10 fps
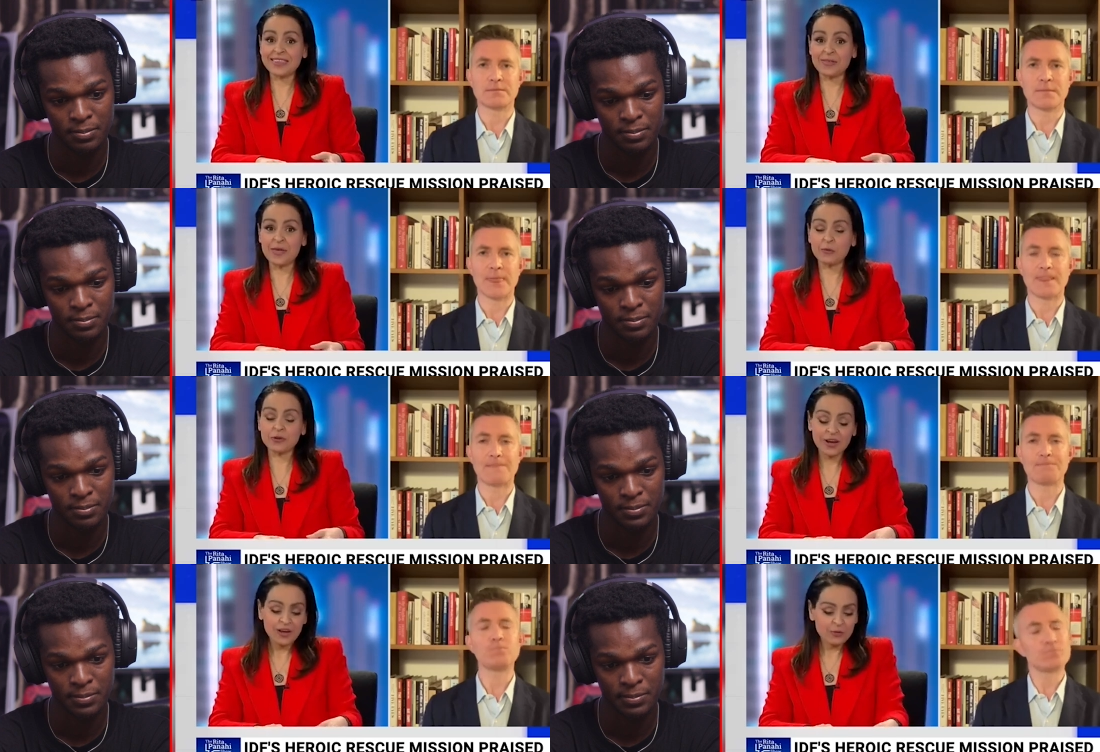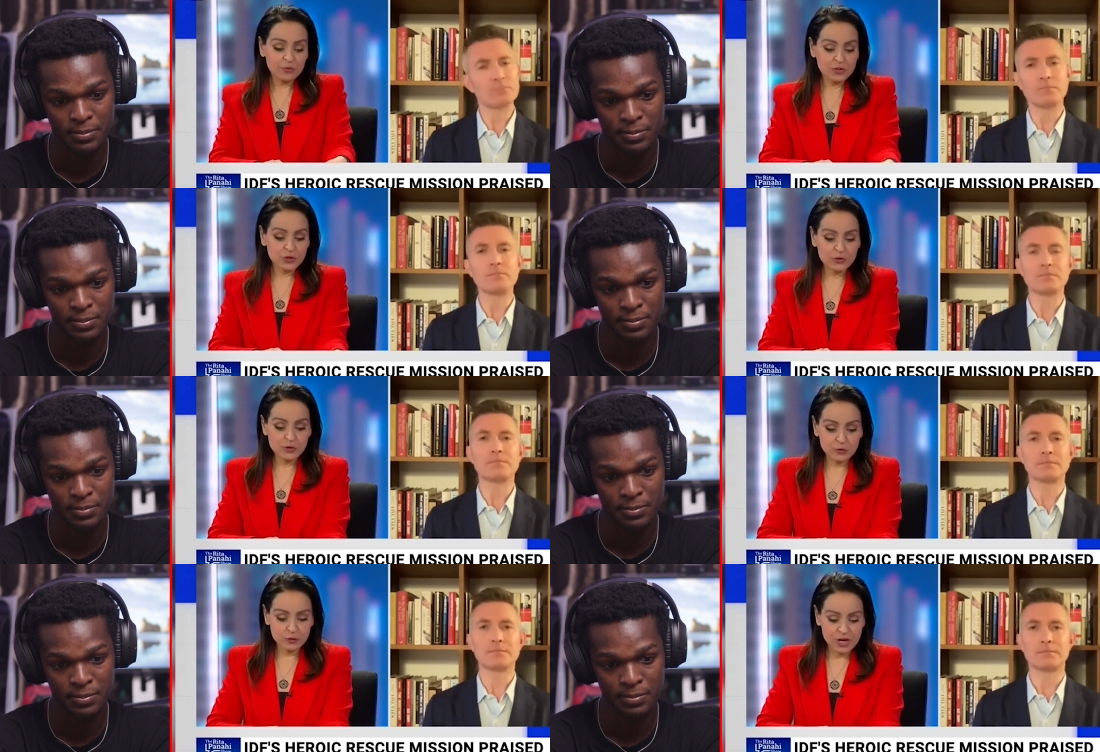Speaker 1: that would reduce
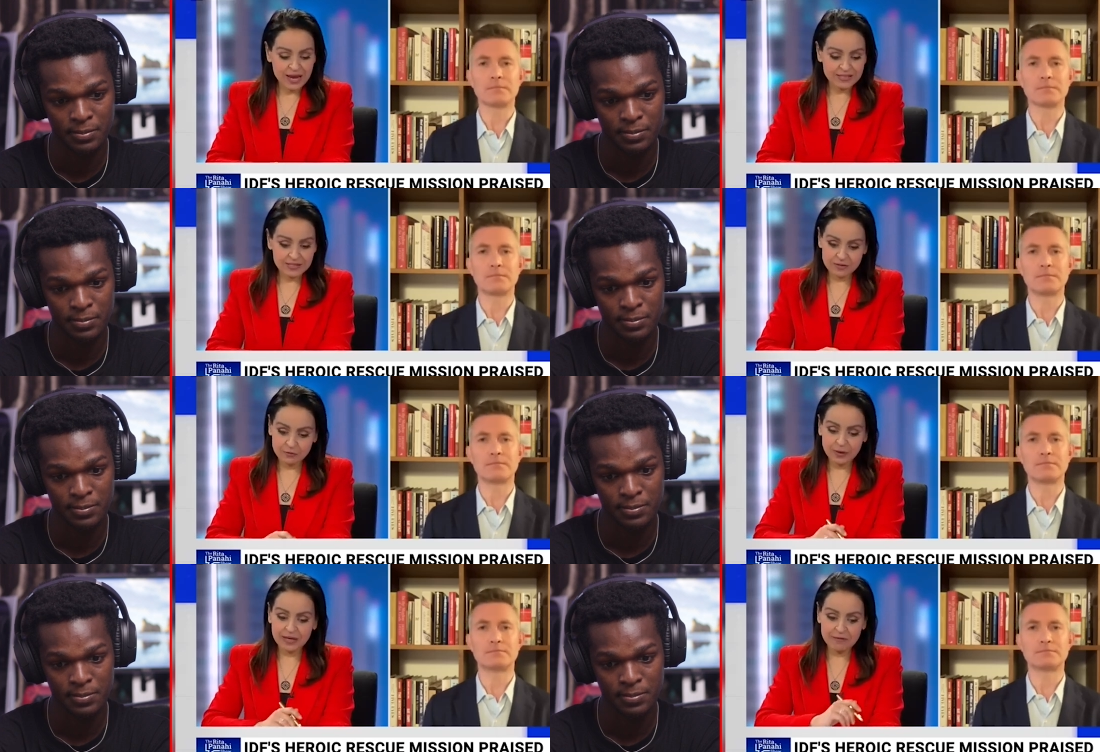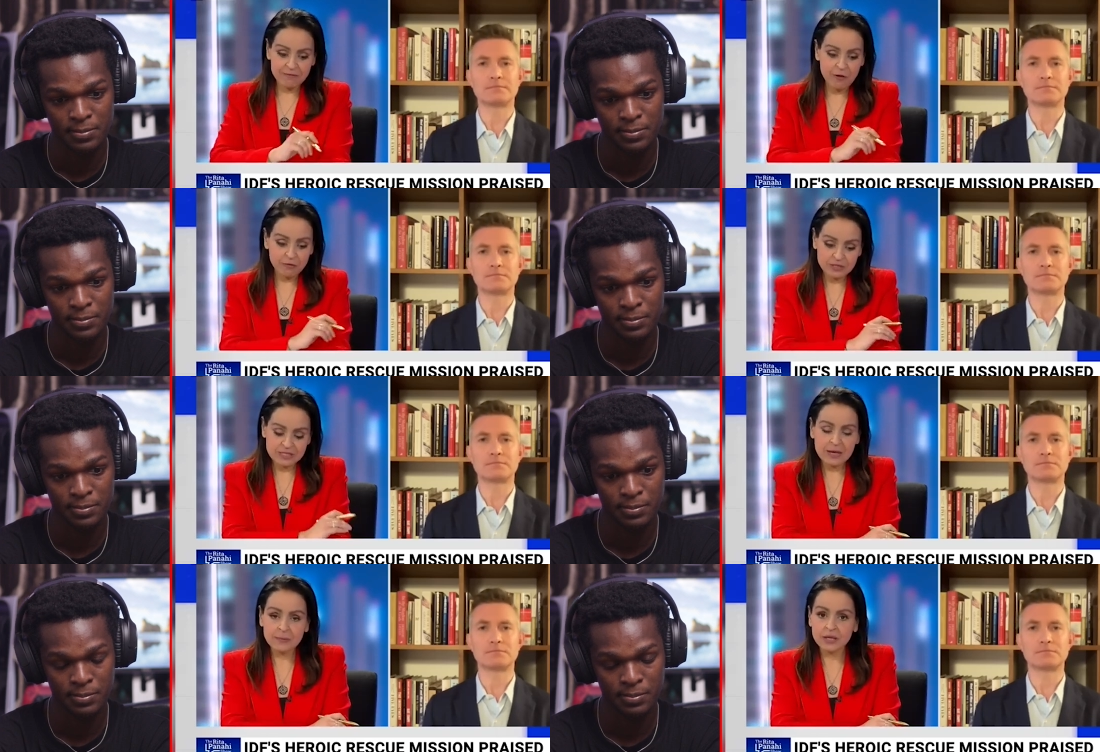your chances of being involved in
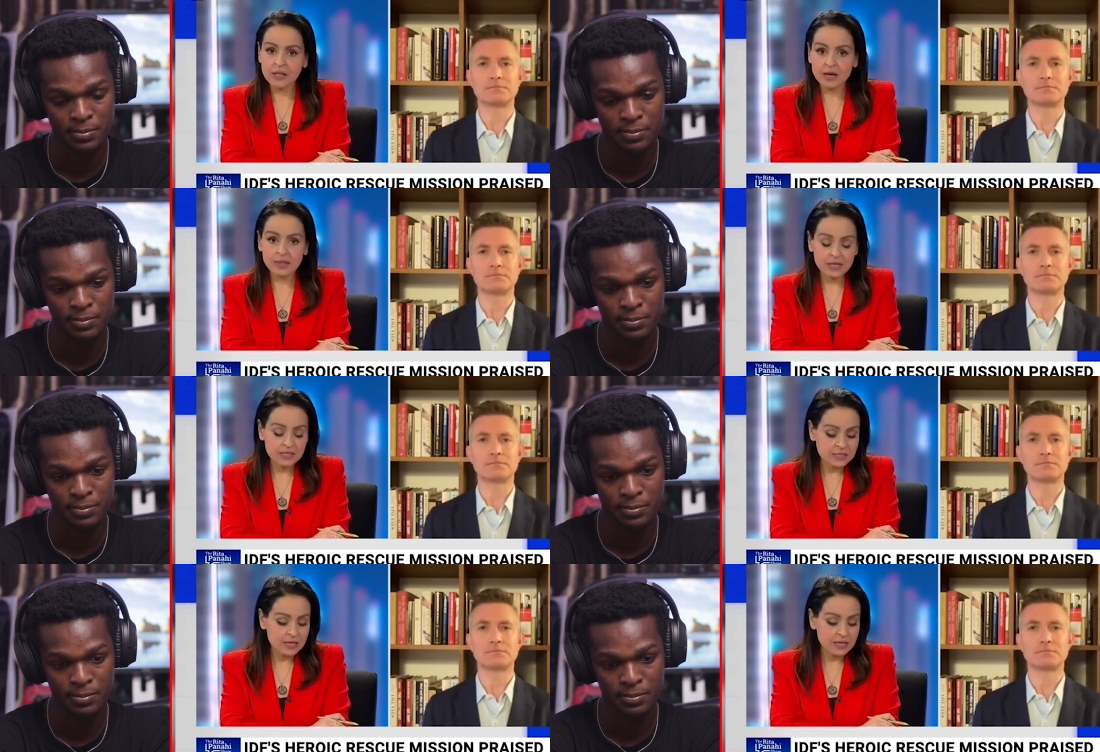something like this.